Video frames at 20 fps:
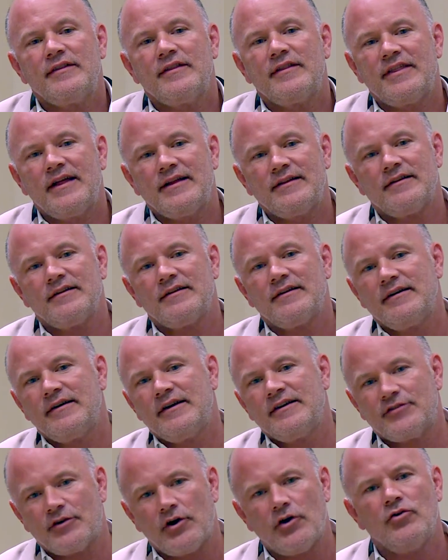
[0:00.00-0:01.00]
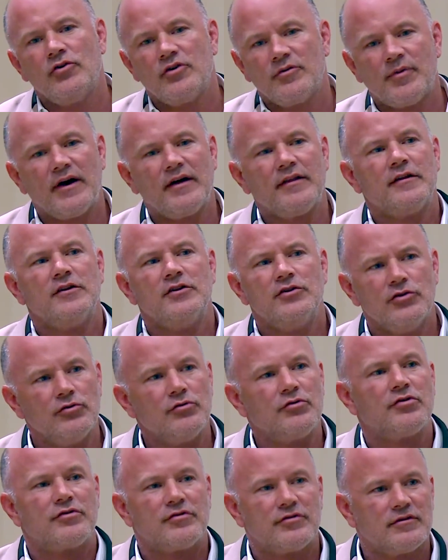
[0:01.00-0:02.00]
That it's owned by the
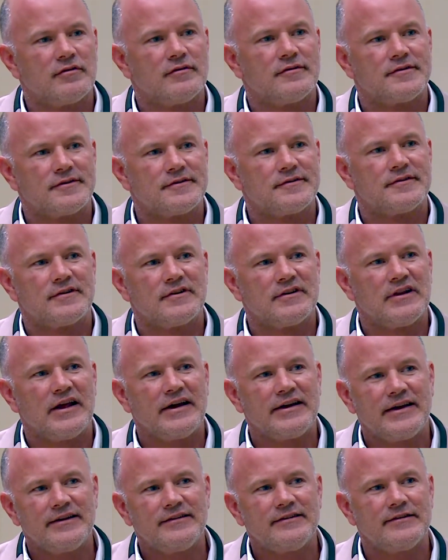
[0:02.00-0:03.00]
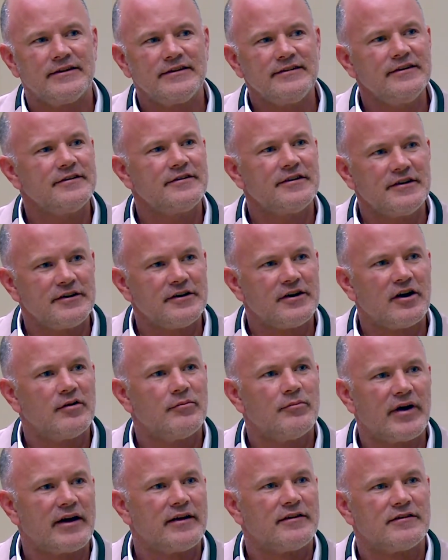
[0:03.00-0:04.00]
youth. Like this is a
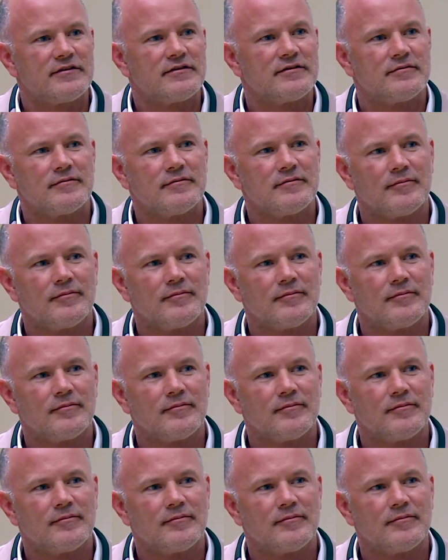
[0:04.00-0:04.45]
young man's.